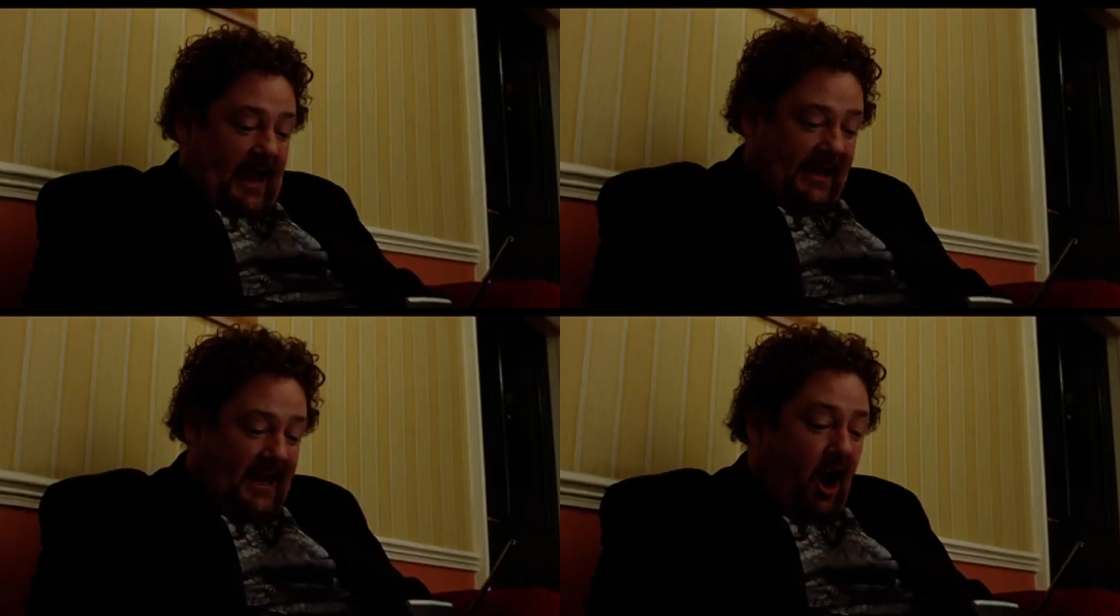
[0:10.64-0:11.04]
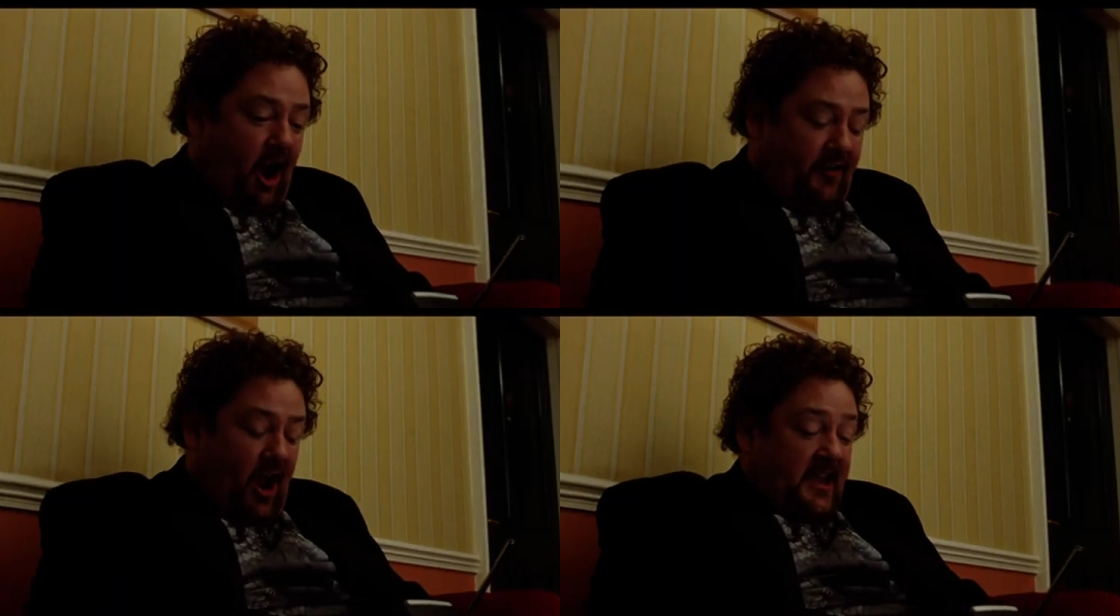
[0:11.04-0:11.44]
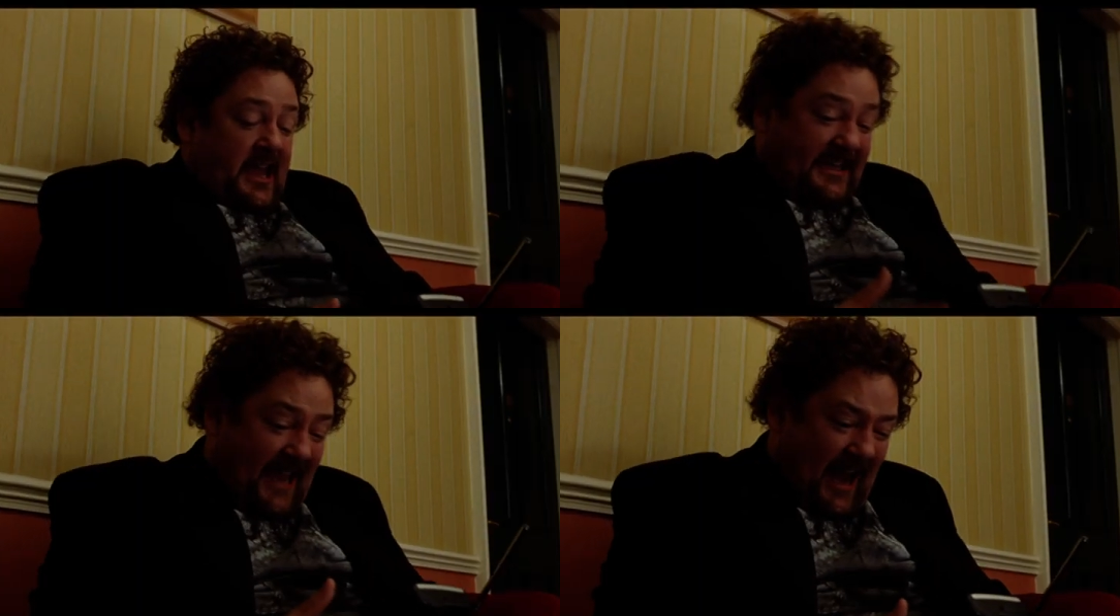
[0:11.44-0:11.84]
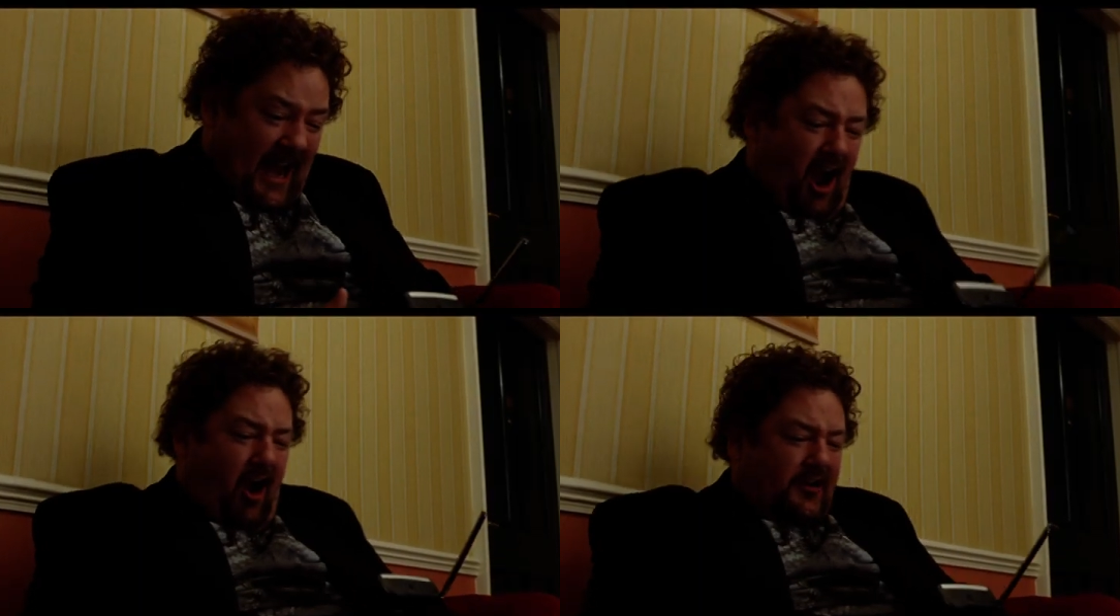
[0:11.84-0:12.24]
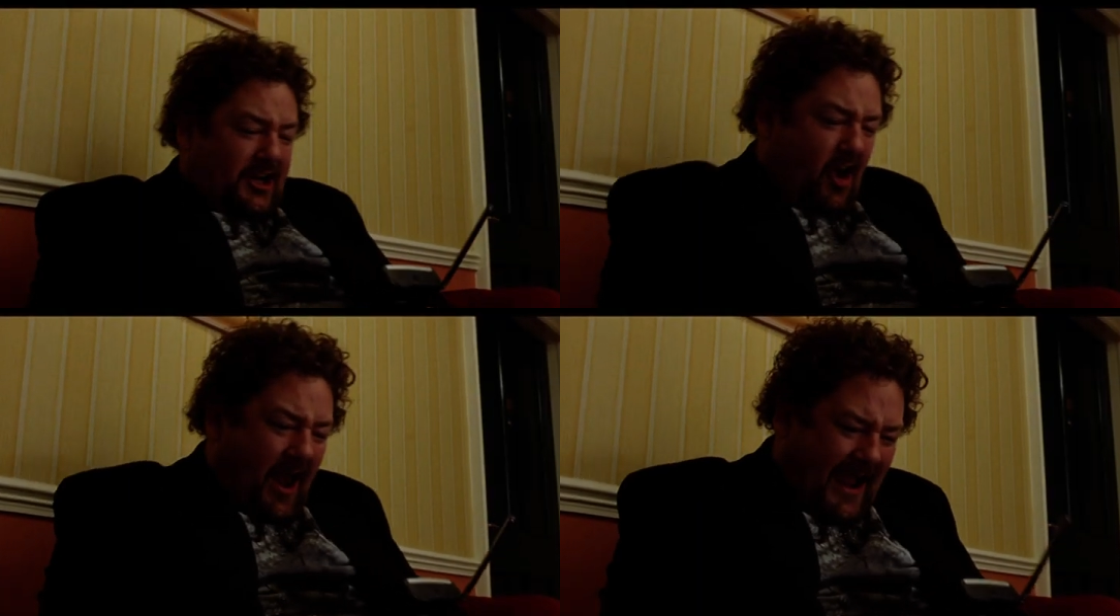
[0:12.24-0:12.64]
Get it over! Get it
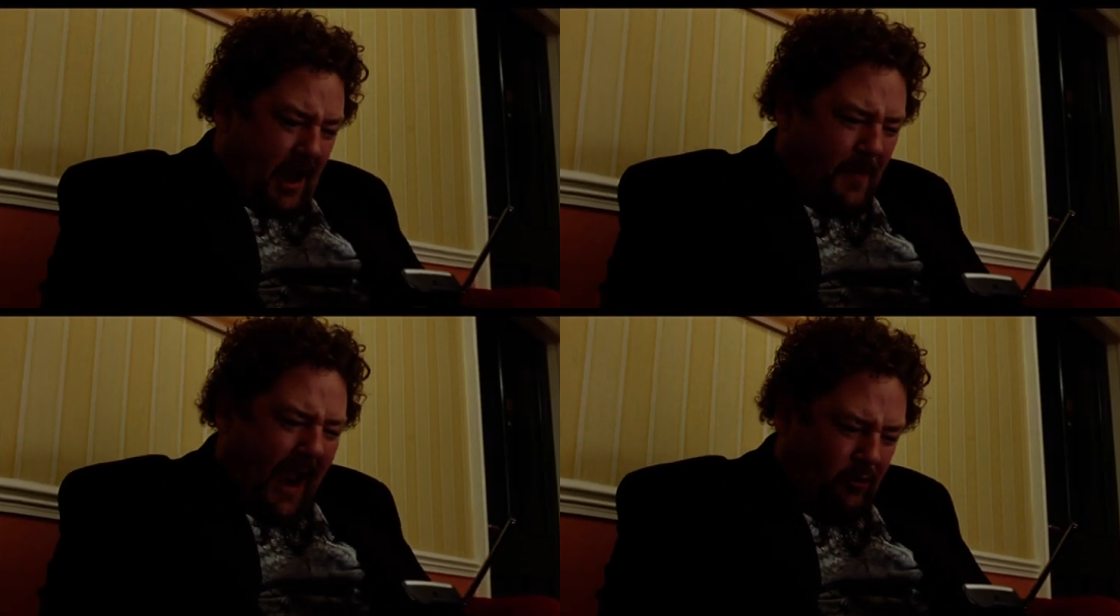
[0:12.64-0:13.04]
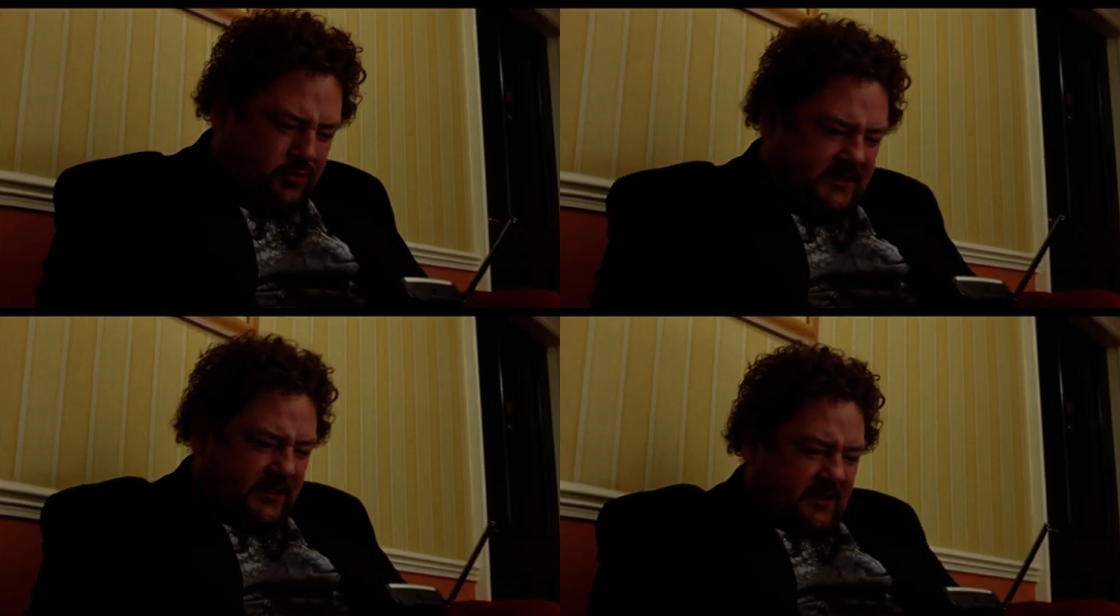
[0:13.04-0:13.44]
over! Don't hang about!